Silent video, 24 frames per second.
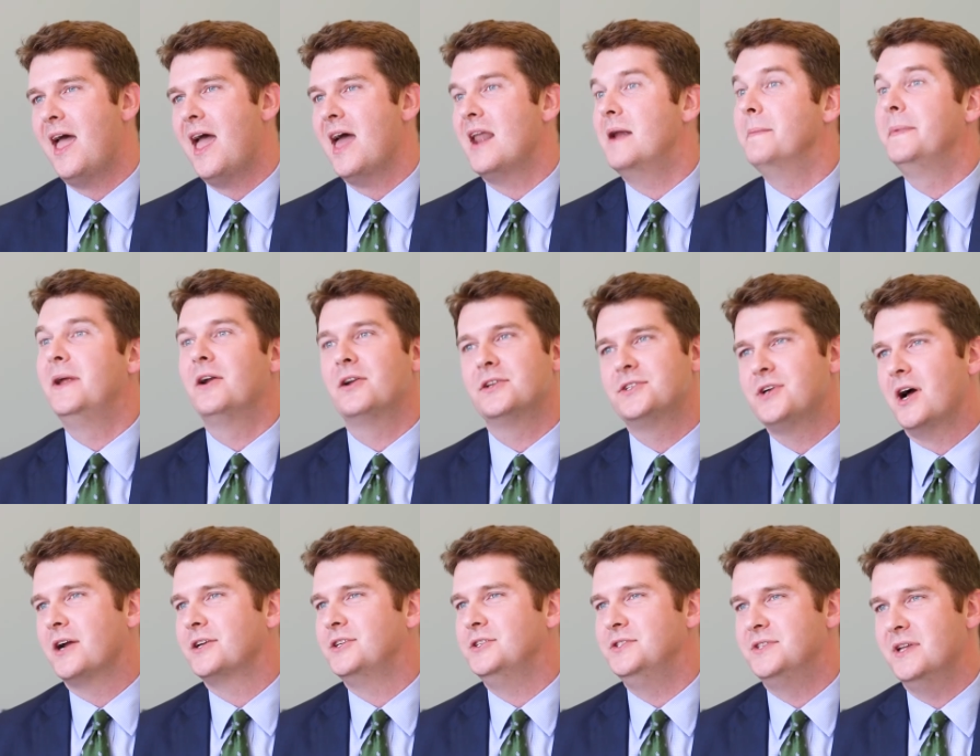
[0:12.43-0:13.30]
and I'm here to
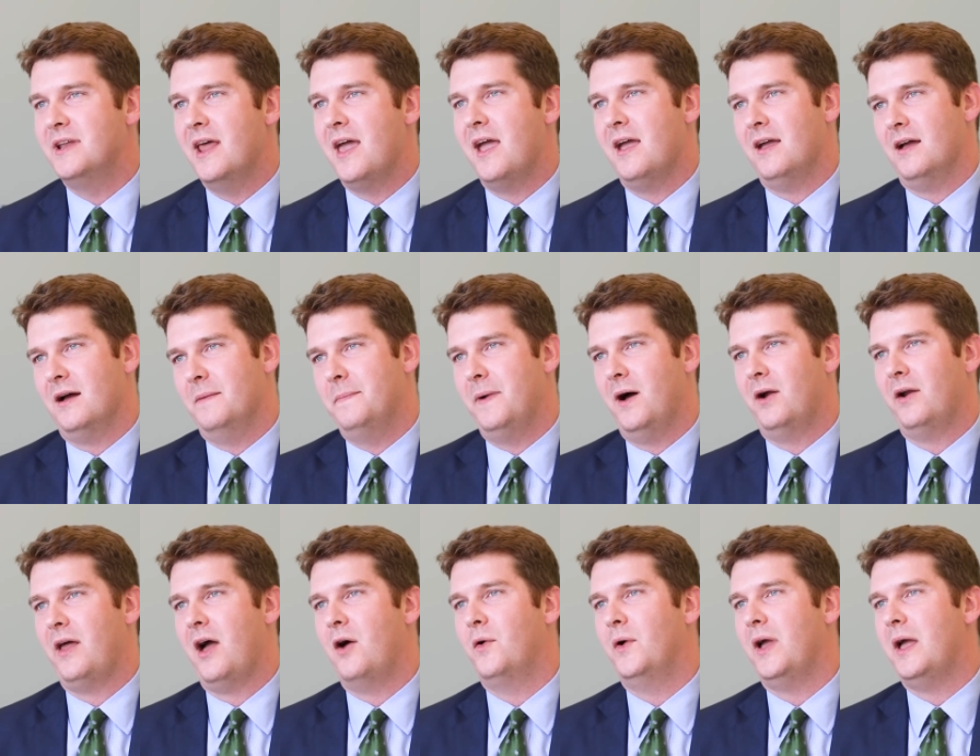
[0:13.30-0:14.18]
talk to you today
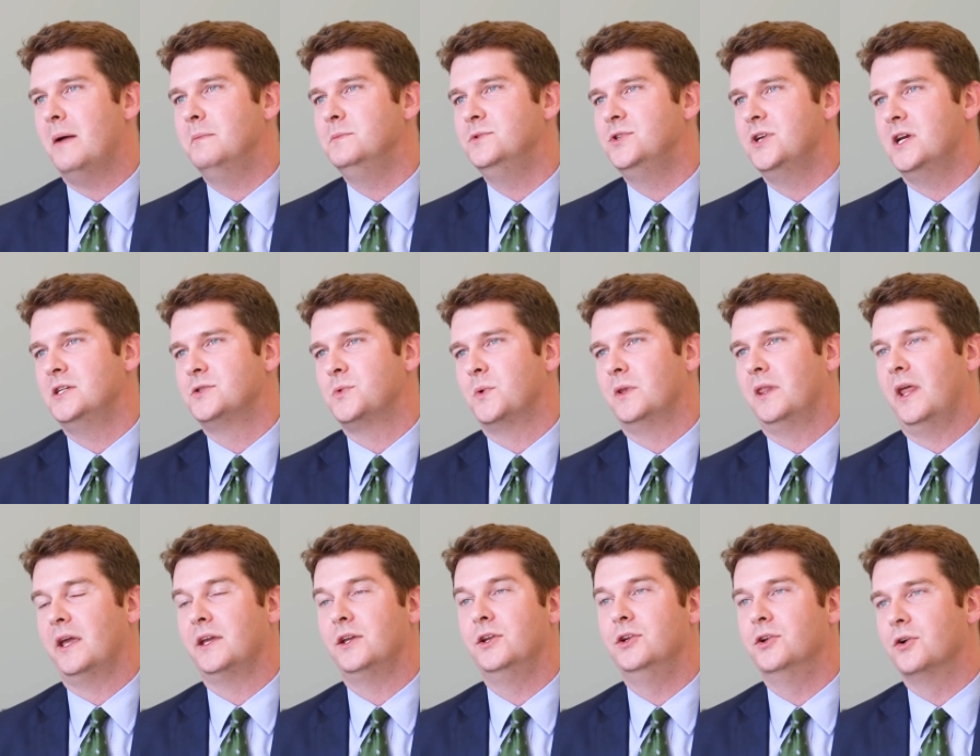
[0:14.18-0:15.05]
about how MGH would
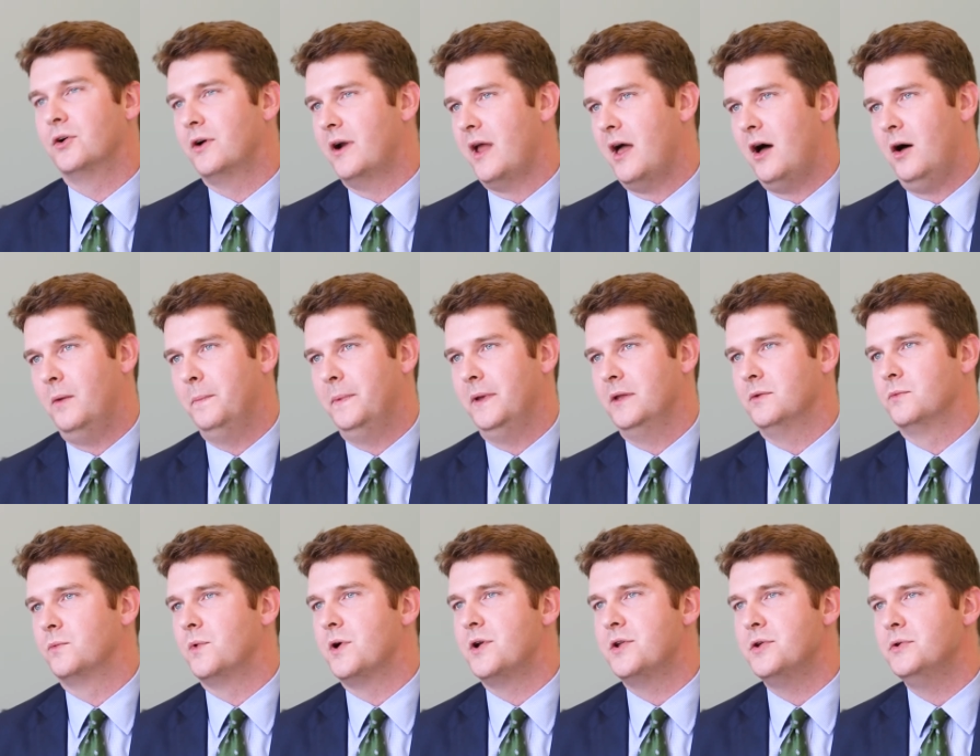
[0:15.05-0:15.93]
like your help
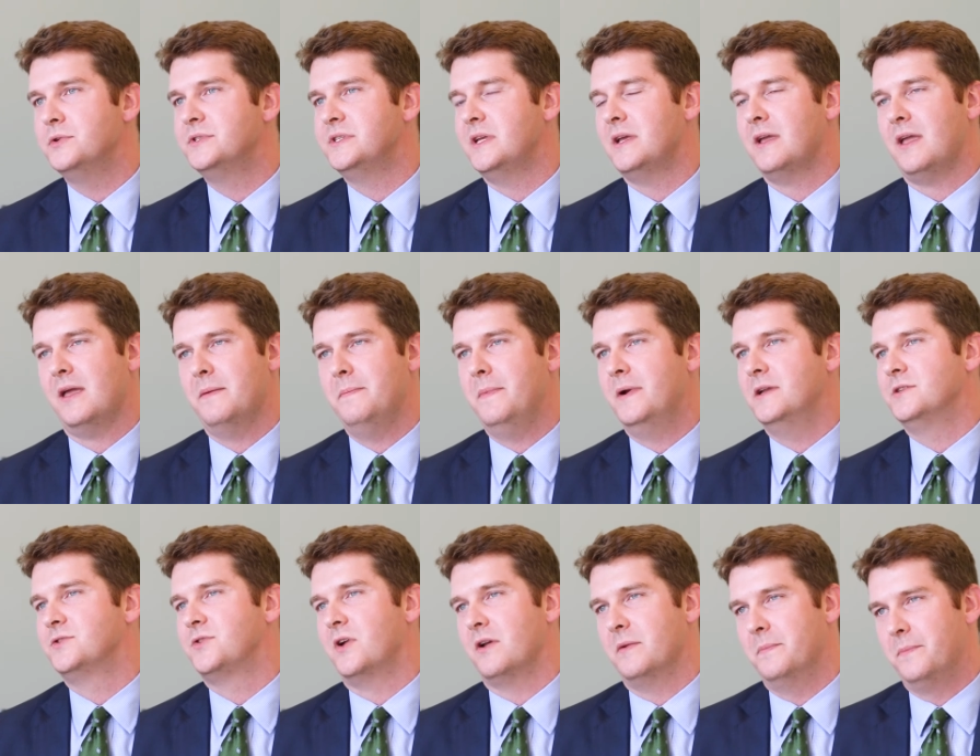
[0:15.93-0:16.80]
in reducing
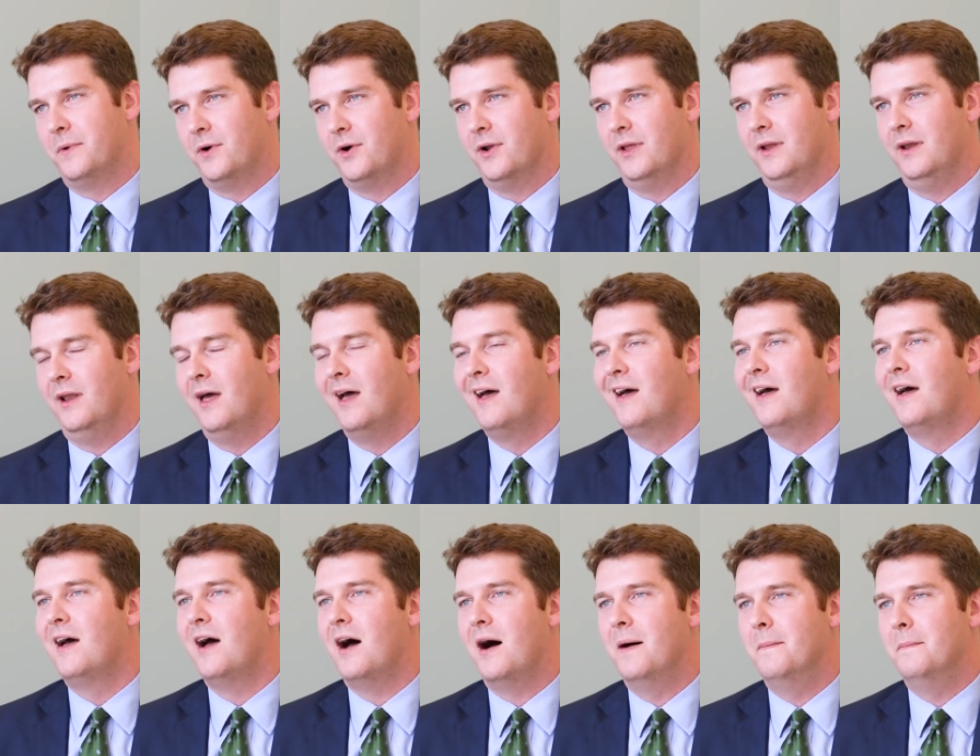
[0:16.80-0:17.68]
administrative burden
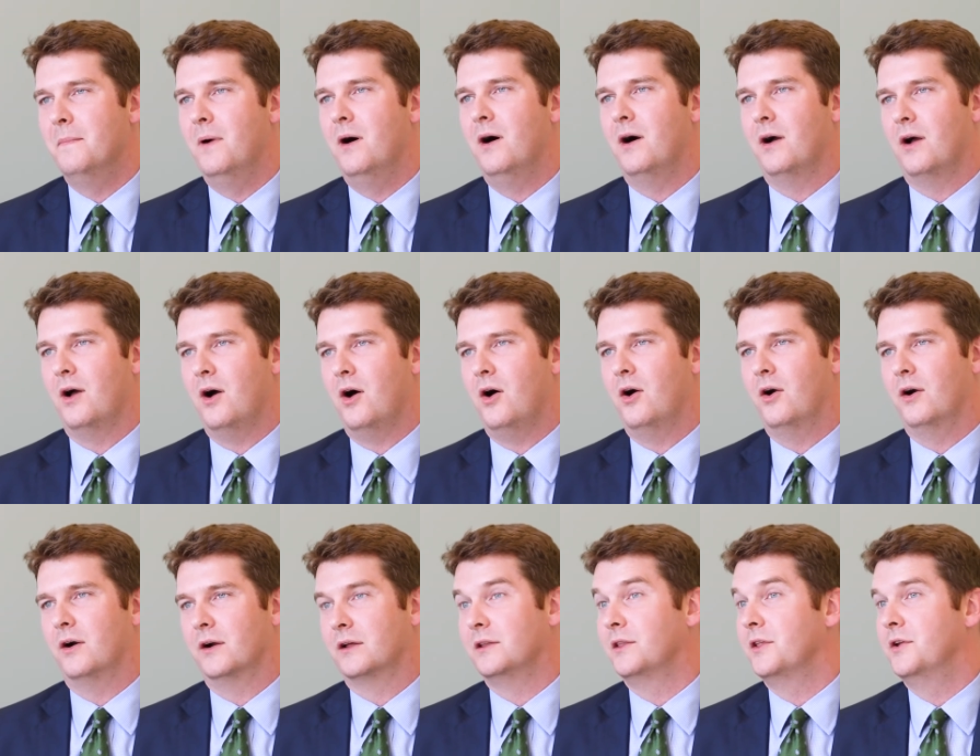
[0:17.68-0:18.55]
among
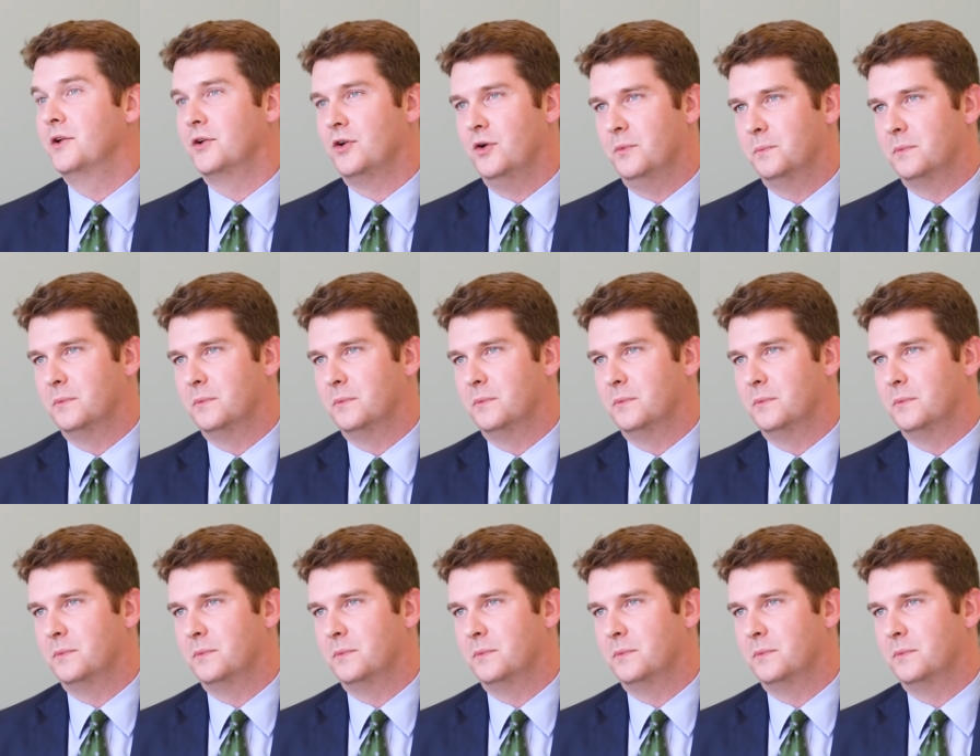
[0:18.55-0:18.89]
our clinical